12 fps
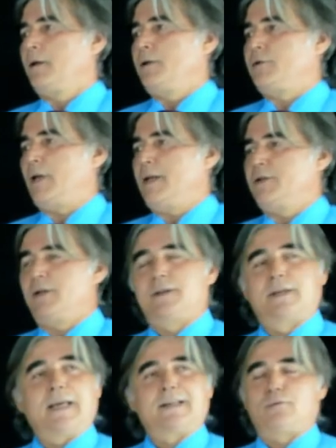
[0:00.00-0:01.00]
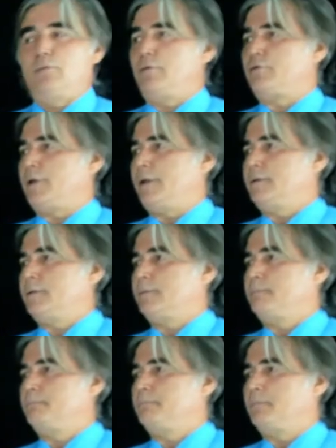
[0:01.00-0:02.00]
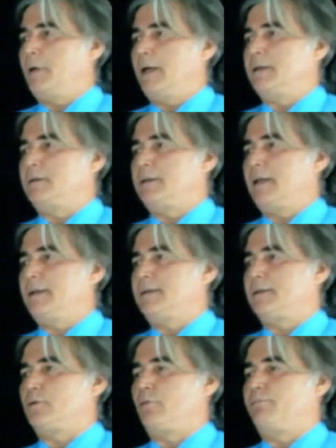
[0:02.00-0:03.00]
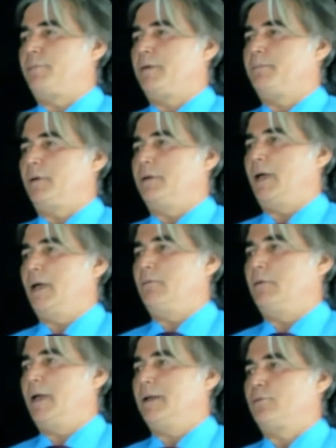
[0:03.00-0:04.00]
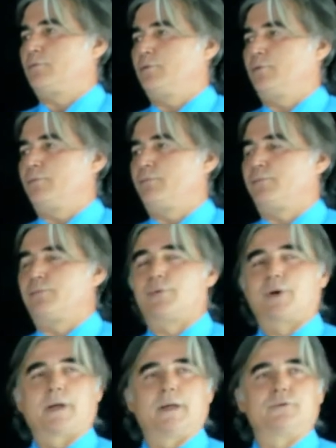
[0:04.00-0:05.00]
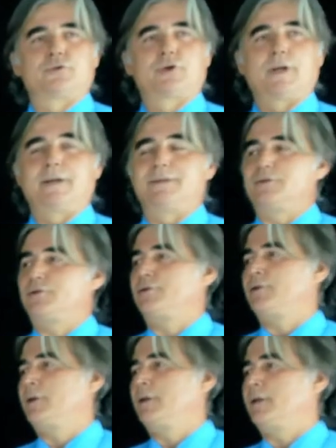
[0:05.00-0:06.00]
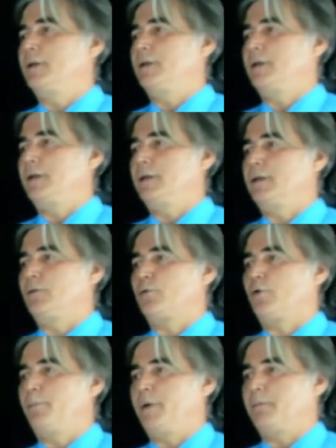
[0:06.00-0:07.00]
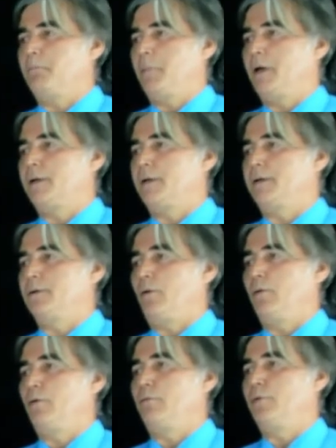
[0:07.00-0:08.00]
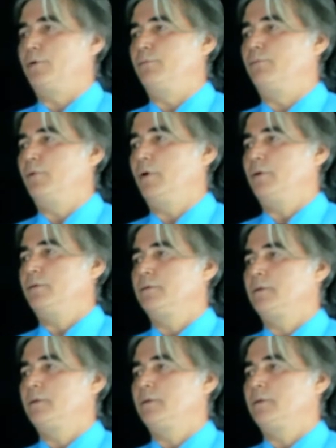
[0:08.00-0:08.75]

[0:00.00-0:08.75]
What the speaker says: Changing technologies and tastes of people have led to frequent change in cropping pattern all over the world.